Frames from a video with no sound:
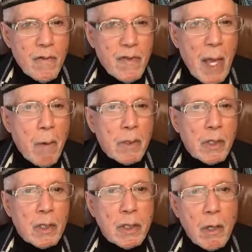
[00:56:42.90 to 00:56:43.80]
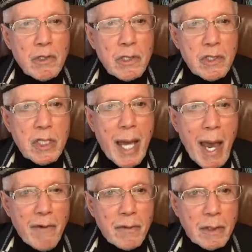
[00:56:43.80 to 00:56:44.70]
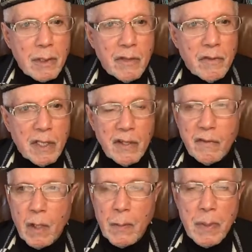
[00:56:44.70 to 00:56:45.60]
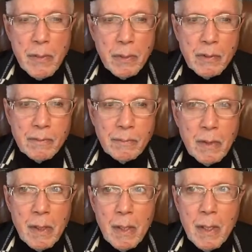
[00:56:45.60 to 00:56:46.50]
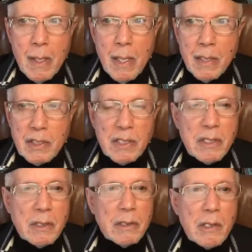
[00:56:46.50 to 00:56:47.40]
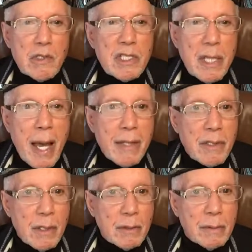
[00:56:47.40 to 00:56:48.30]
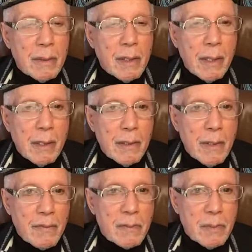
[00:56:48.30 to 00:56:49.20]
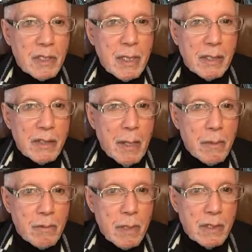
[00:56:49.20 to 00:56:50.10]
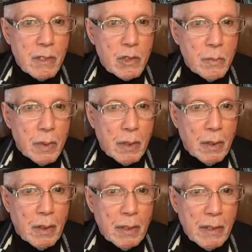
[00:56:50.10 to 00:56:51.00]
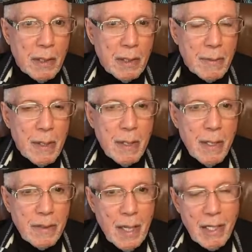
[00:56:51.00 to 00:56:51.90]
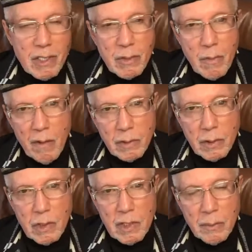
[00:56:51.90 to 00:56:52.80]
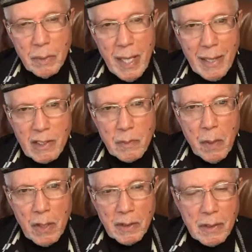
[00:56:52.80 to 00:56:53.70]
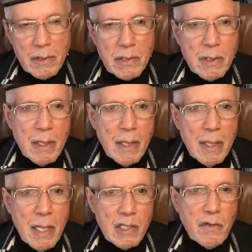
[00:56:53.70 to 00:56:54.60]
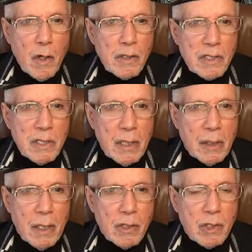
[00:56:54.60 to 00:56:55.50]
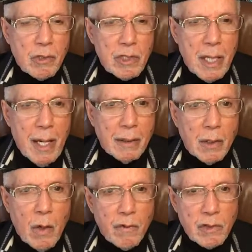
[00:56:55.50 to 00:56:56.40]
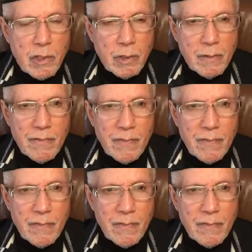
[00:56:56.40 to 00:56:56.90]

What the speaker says: they were the closest to Africa of any of our people. And just as a little side note, I've been telling you, I've been reading this book on the Haitian Revolution, Black Spartacus. It's focusing on Toussaint Louverture.